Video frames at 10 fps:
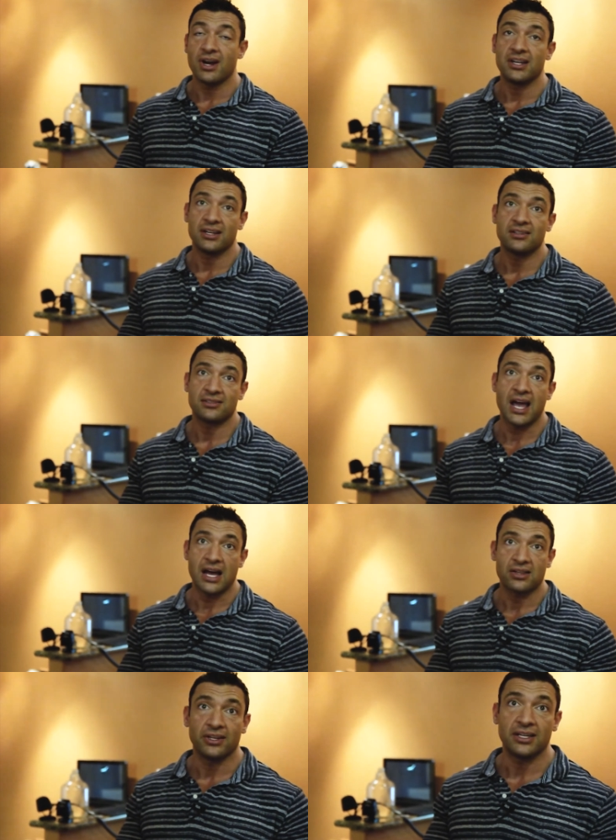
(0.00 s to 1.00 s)
ready to
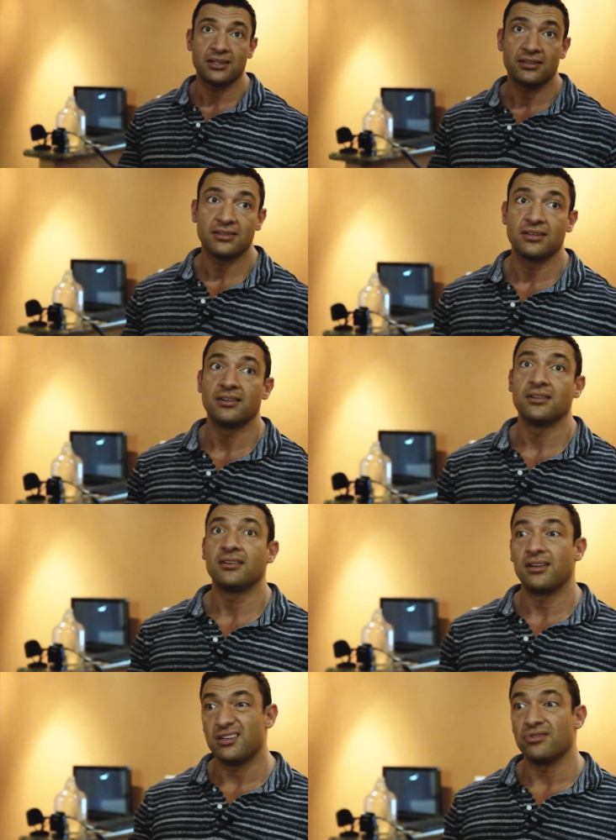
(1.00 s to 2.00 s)
tackle it,
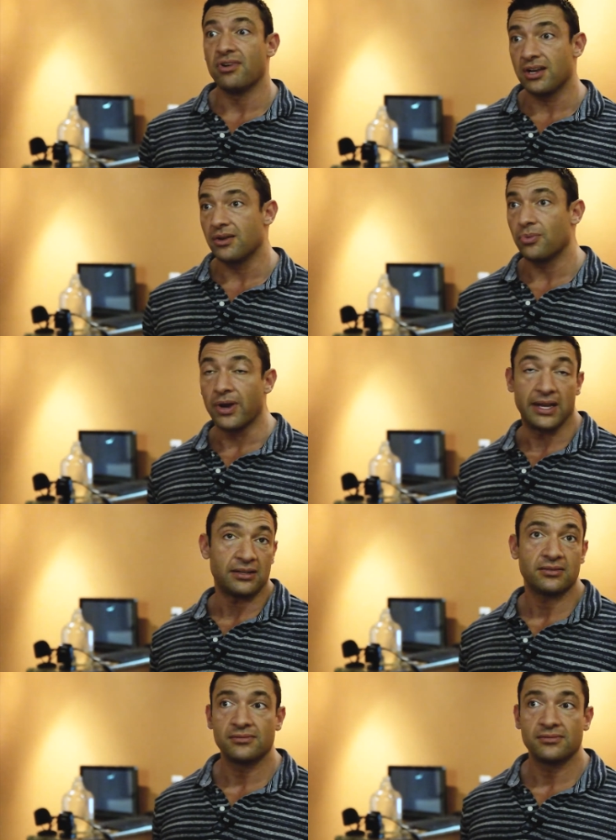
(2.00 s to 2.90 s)
and you're ready to win.